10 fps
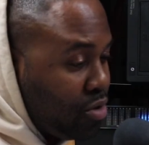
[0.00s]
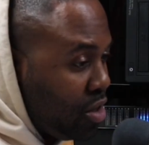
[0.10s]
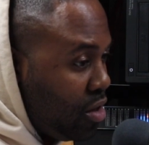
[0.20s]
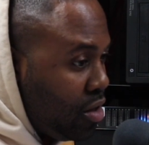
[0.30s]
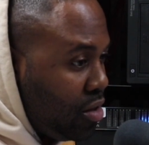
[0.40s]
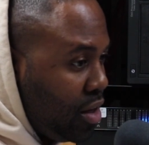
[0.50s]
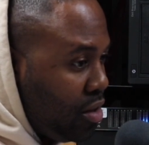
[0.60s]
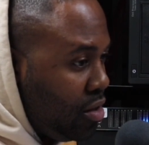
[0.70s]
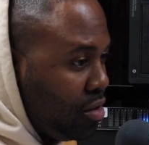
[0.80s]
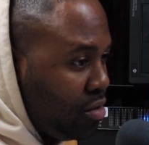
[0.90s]
still in
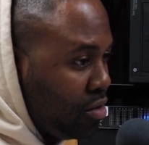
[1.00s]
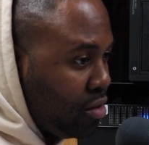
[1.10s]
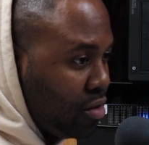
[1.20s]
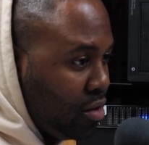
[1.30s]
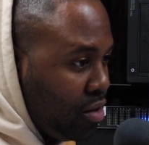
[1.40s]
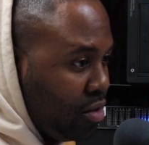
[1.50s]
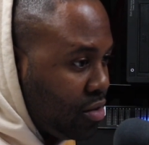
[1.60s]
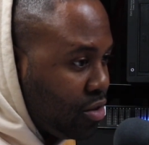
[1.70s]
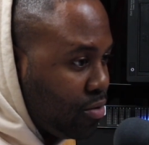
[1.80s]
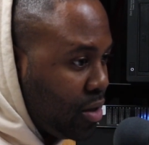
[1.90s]
any of these
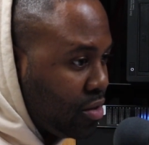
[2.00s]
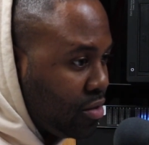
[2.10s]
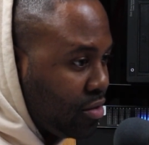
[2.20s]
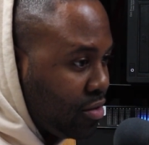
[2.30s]
situations?